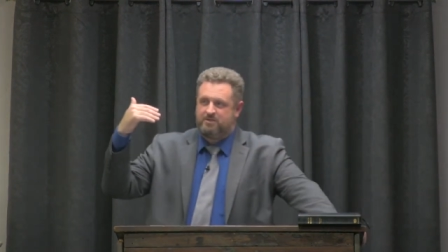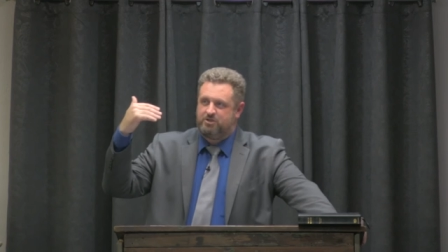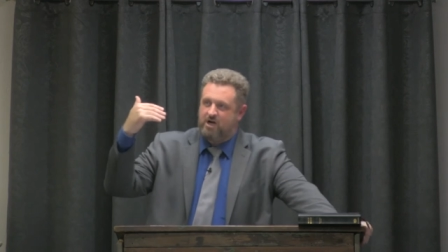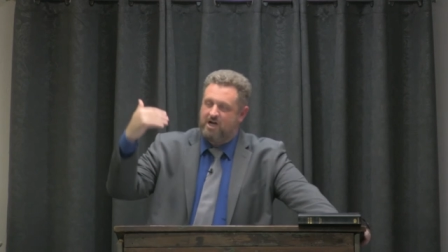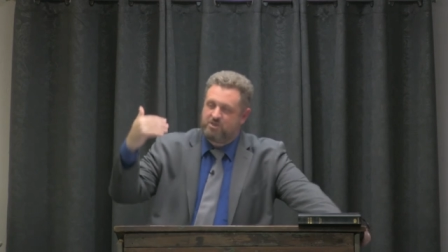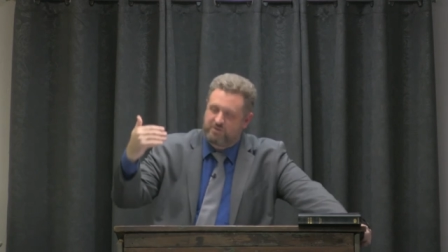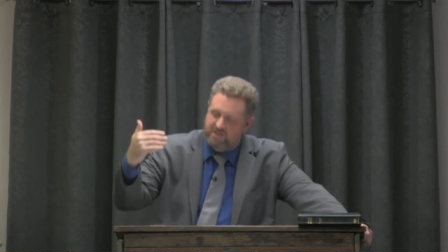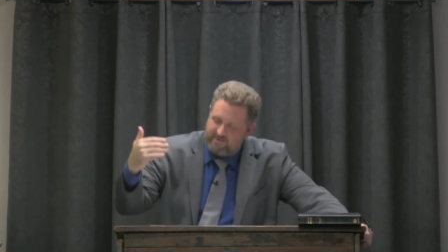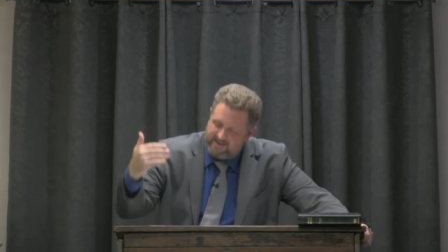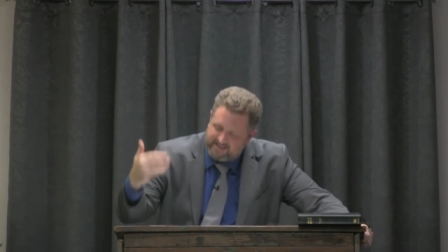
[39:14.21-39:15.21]
Joshua
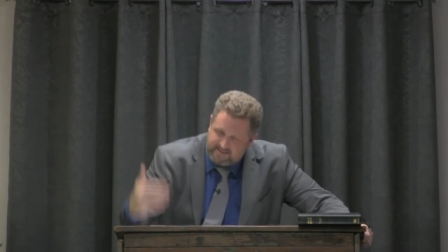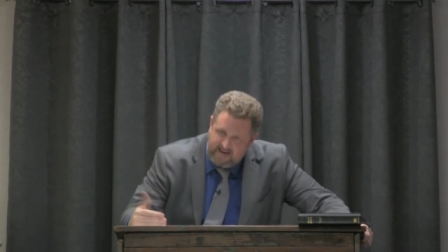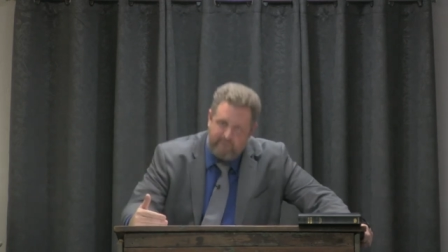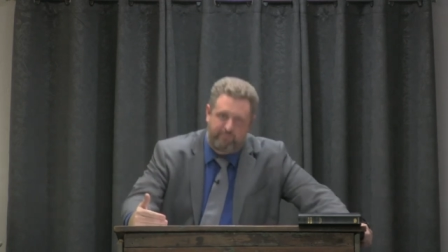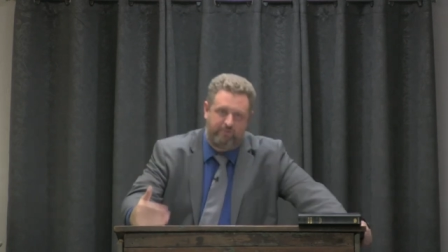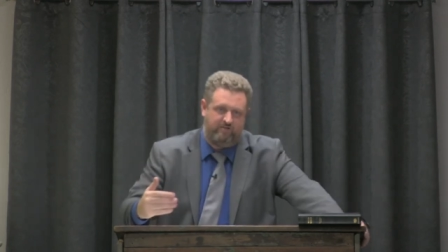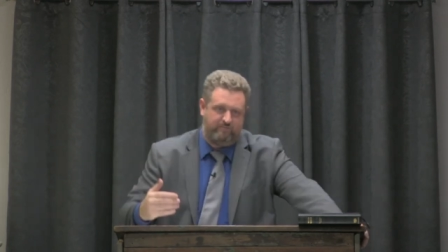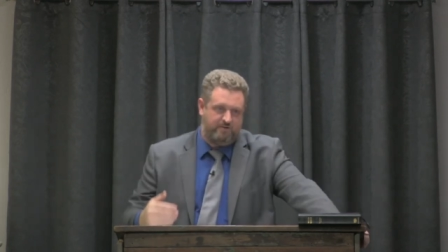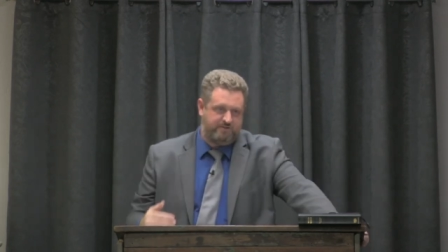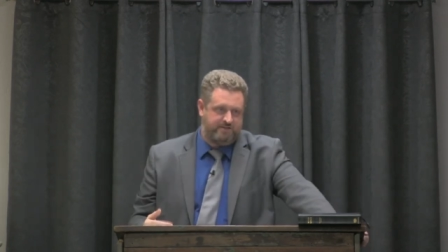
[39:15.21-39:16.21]
saw the example of
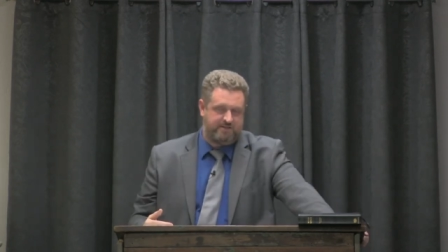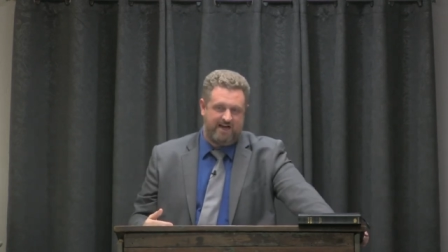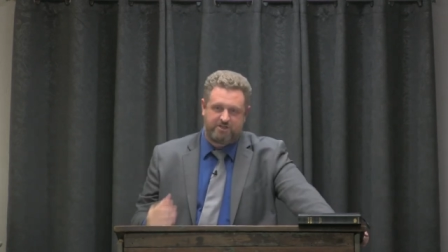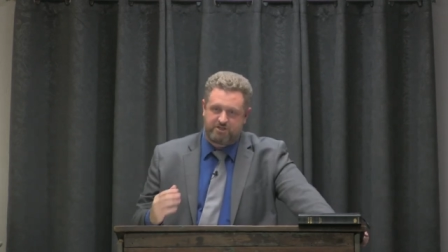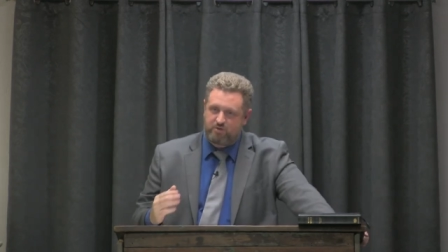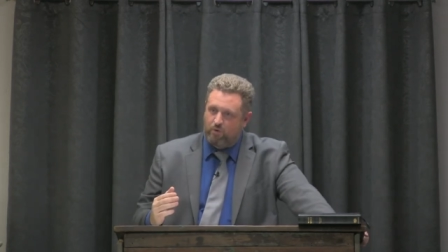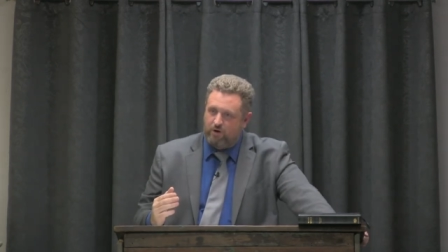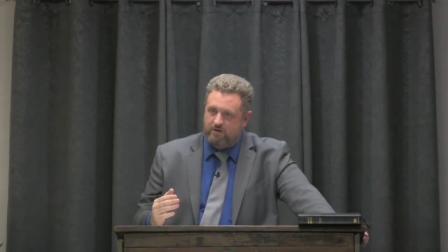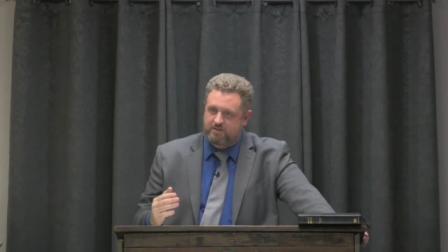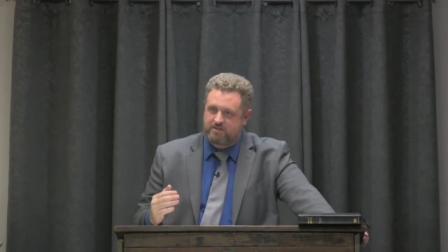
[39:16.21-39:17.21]
Moses, not just the
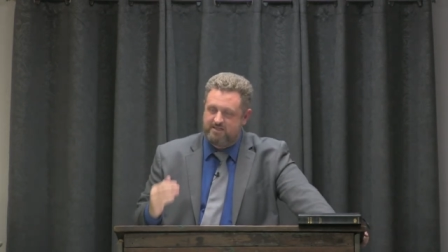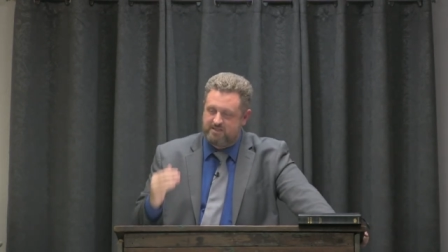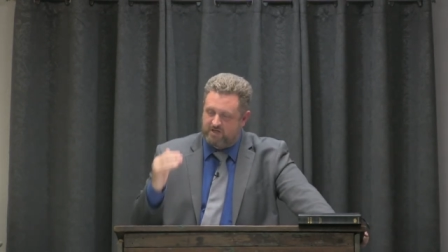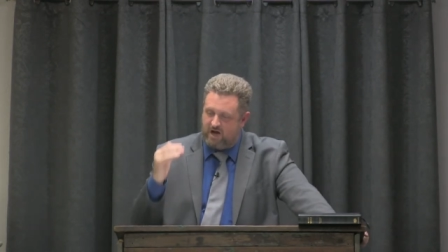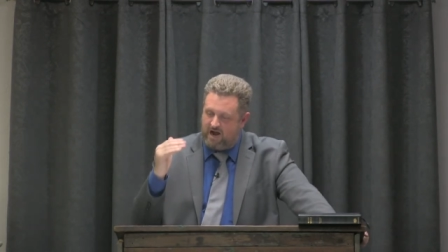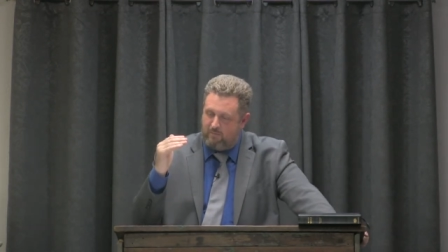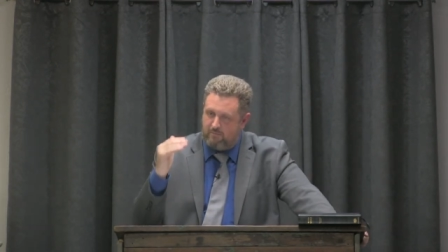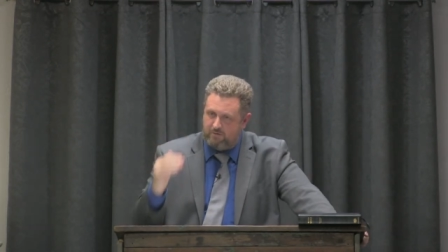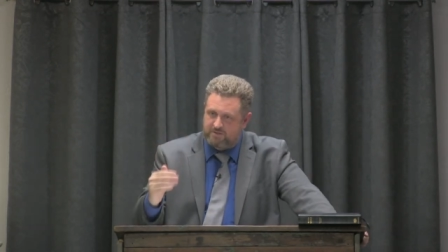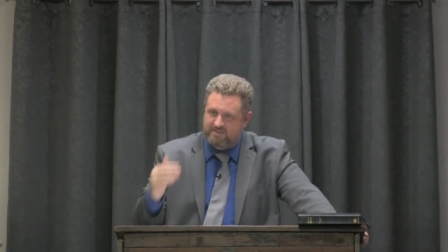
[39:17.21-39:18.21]
words. He saw how
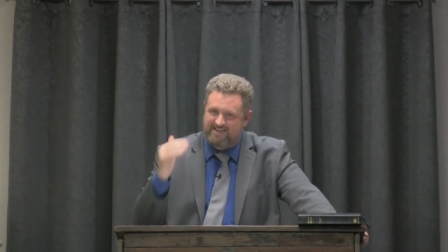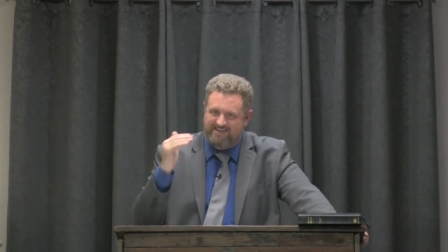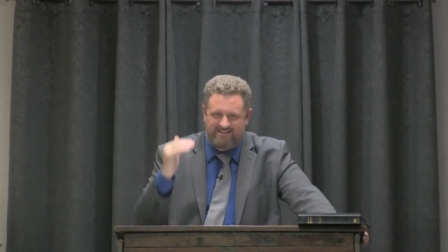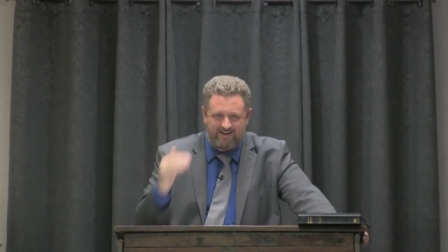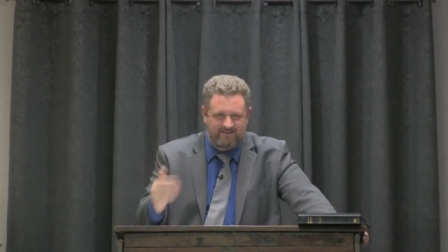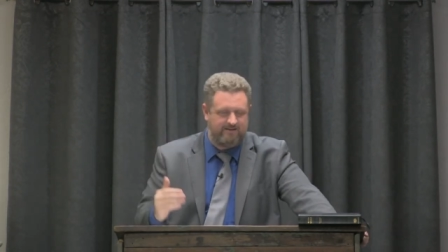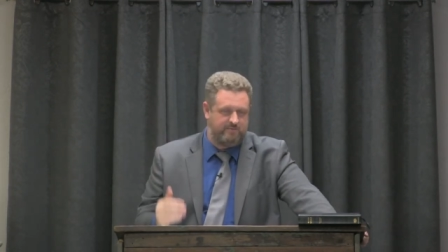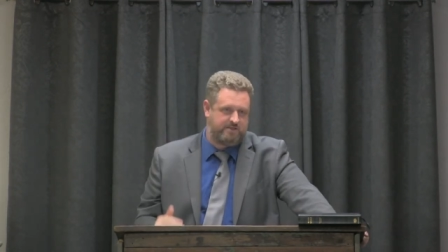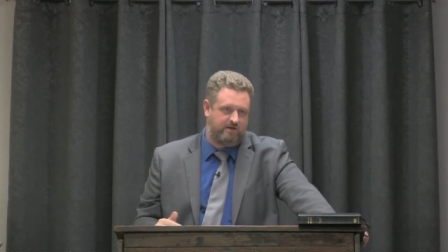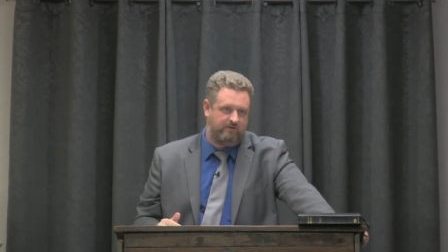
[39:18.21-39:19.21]
Moses conducted
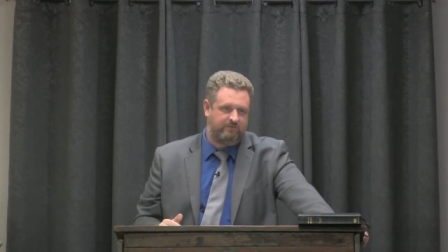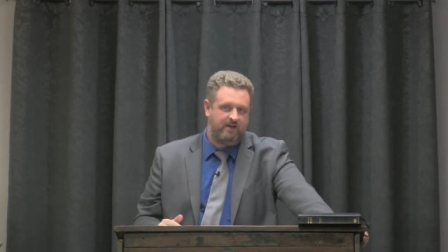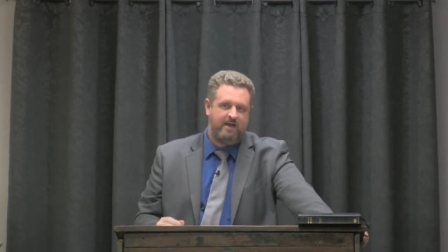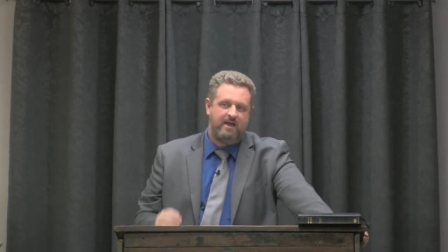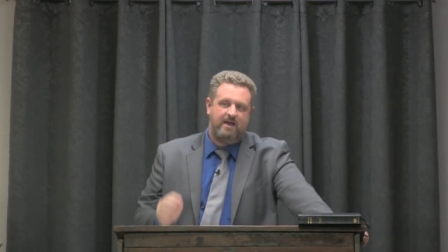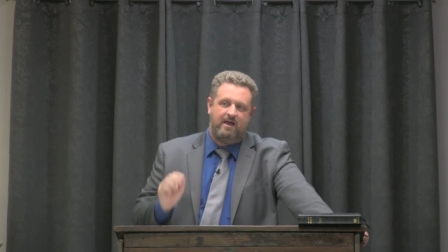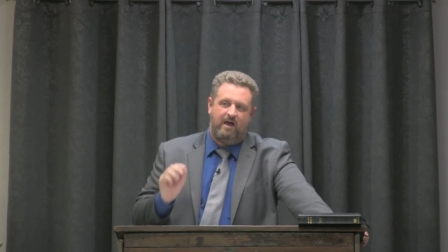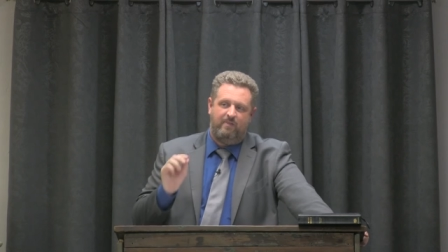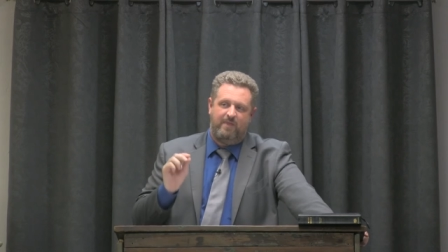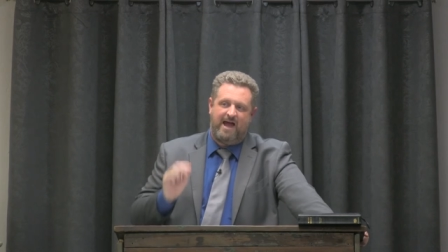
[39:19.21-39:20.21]
himself,
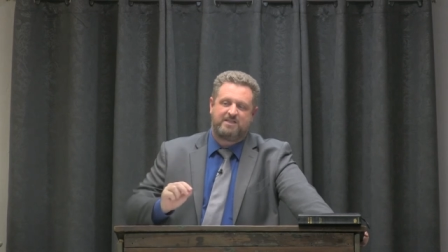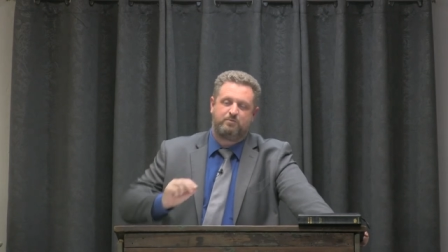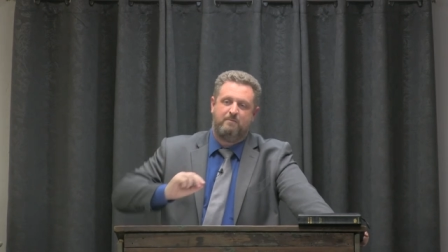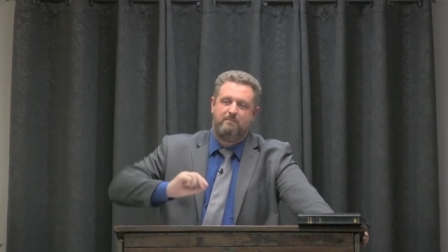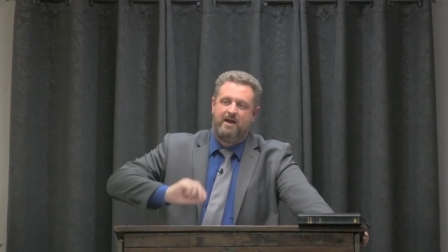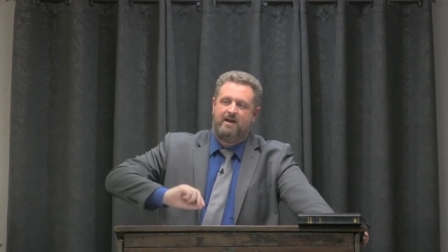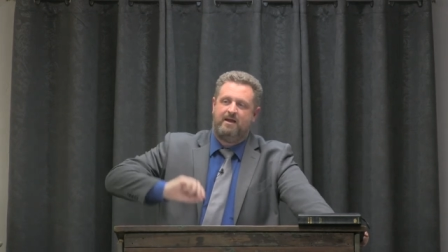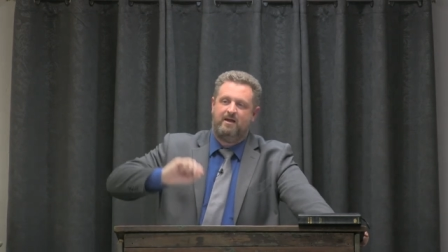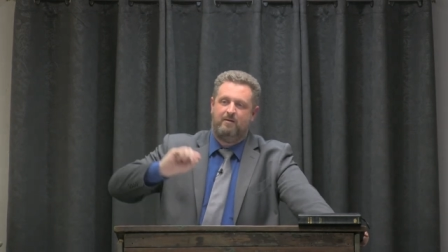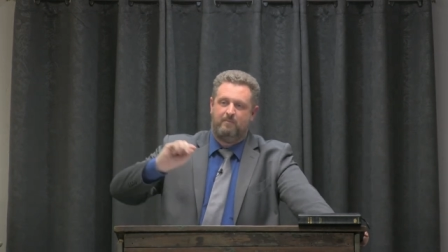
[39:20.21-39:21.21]
and that's what made
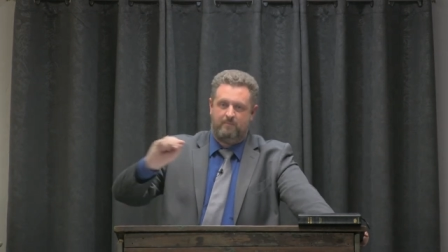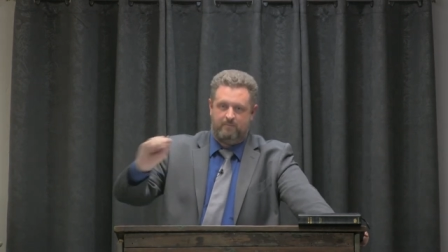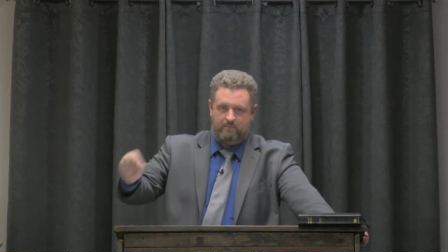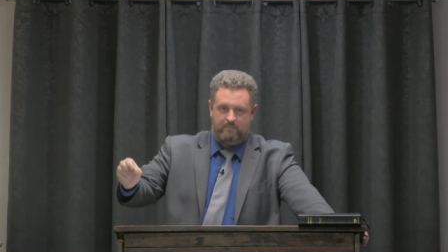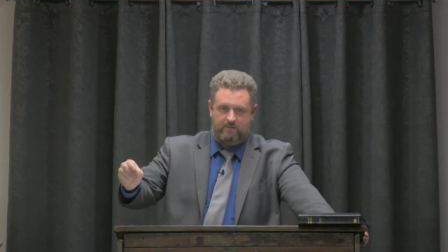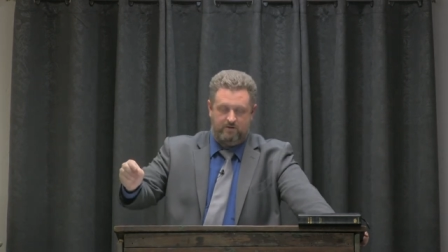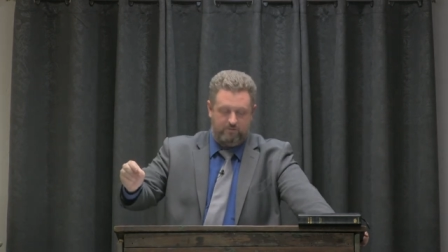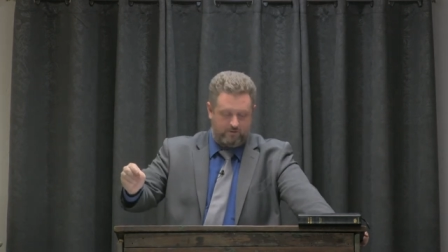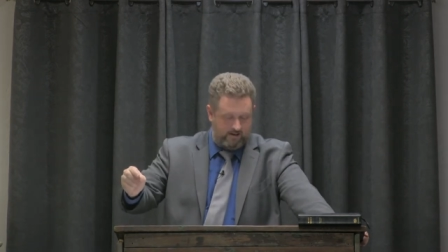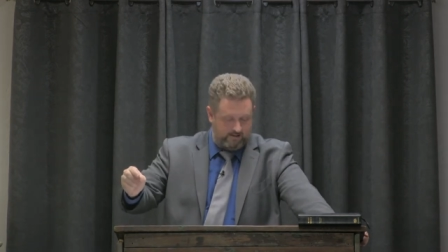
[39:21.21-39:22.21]
him into
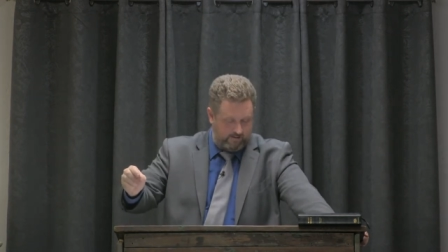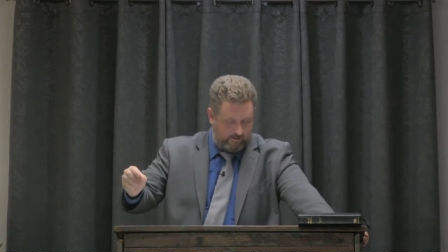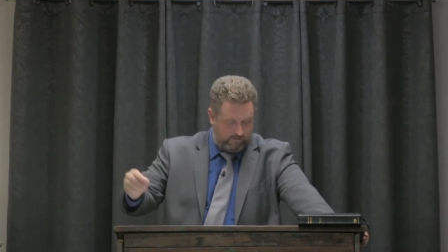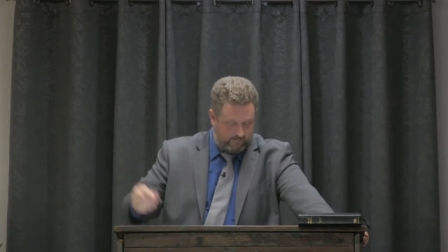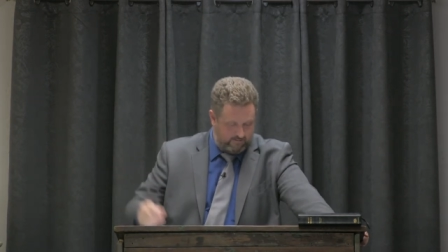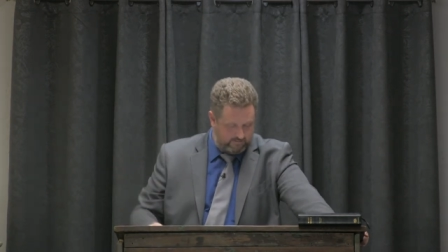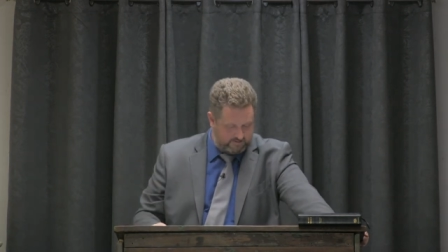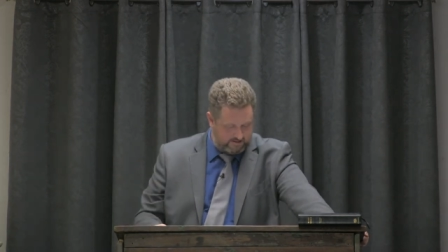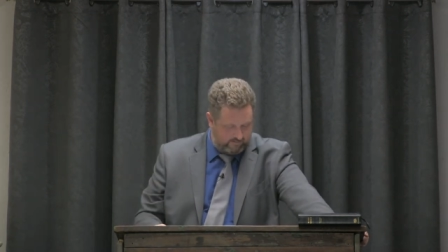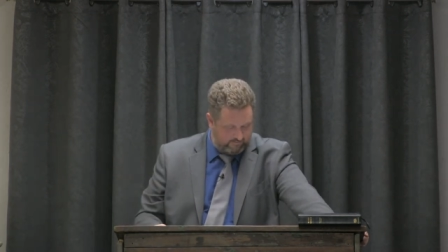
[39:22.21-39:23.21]
a great leader
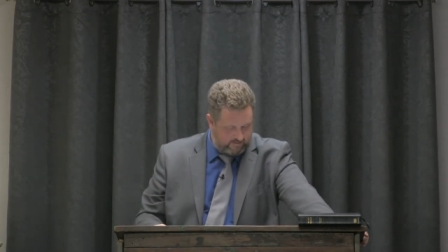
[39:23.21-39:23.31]
himself.